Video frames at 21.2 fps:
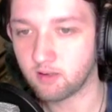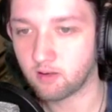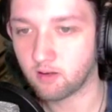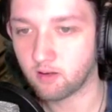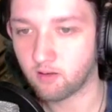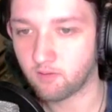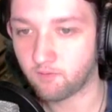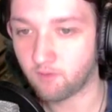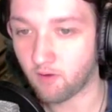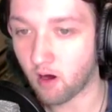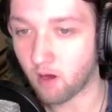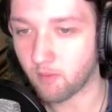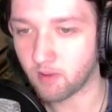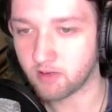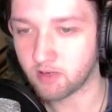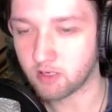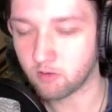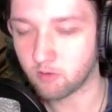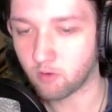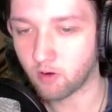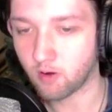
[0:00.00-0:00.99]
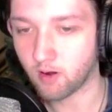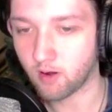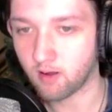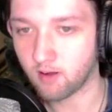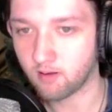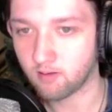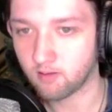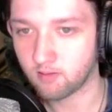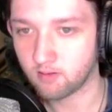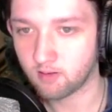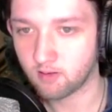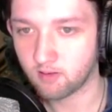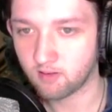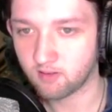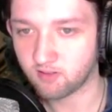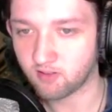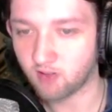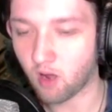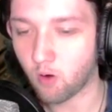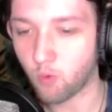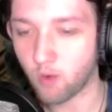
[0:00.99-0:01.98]
farm that you want to
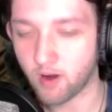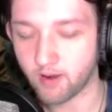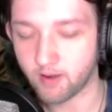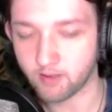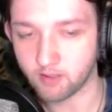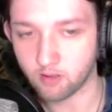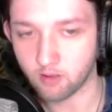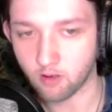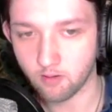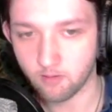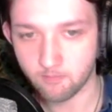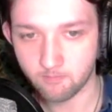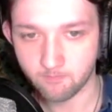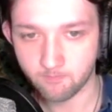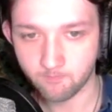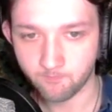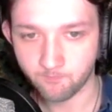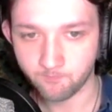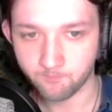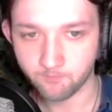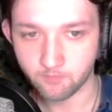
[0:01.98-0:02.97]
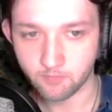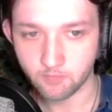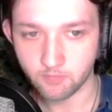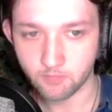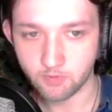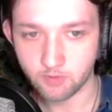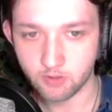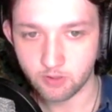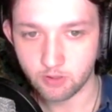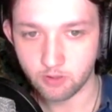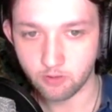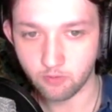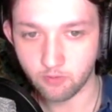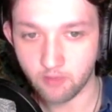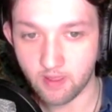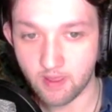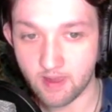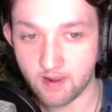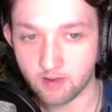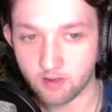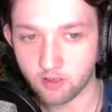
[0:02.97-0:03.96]
start working on, you
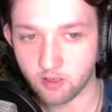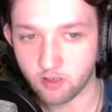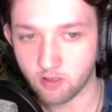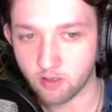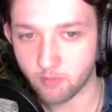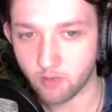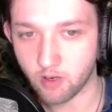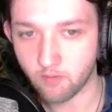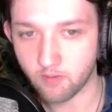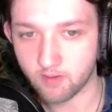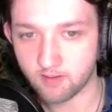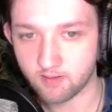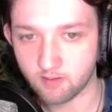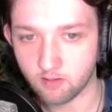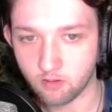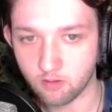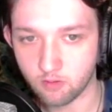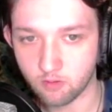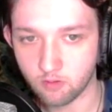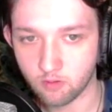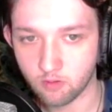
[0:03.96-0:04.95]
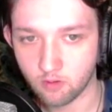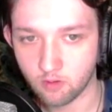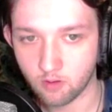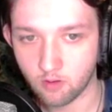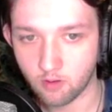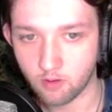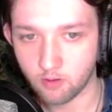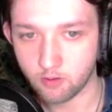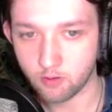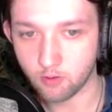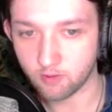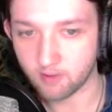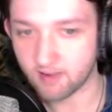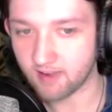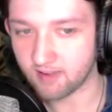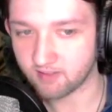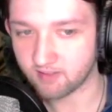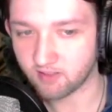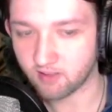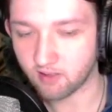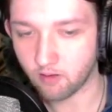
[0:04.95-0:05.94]
then can come over to your
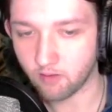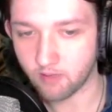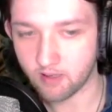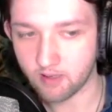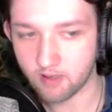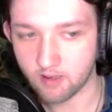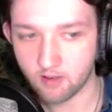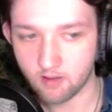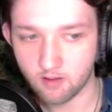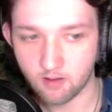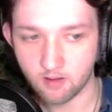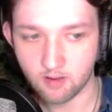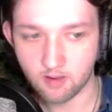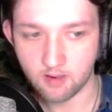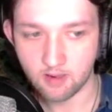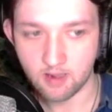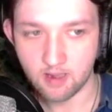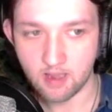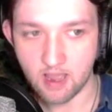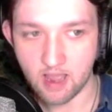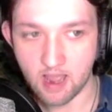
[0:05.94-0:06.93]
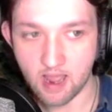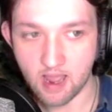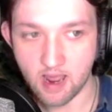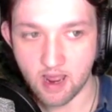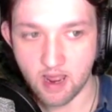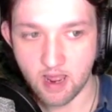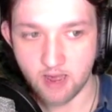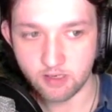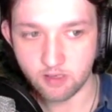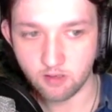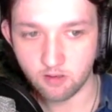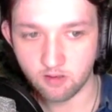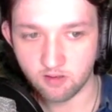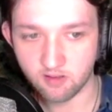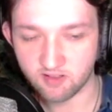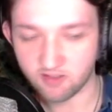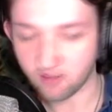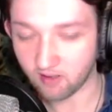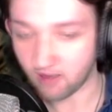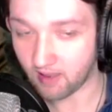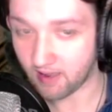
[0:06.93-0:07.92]
tasks over here, and you can
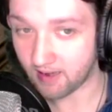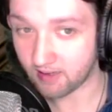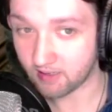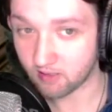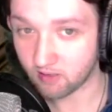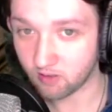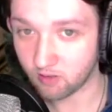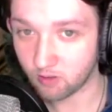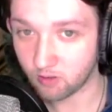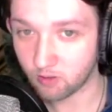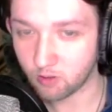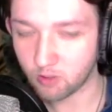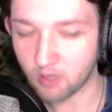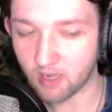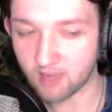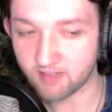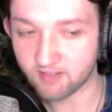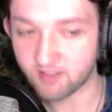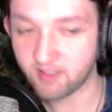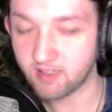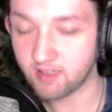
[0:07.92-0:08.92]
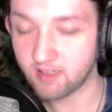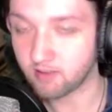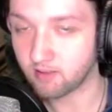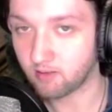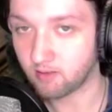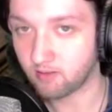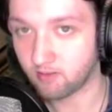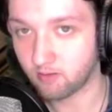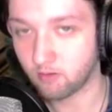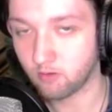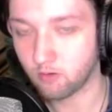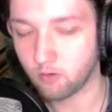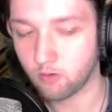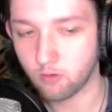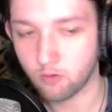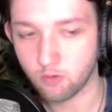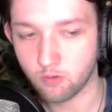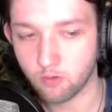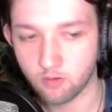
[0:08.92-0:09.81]
select a seed to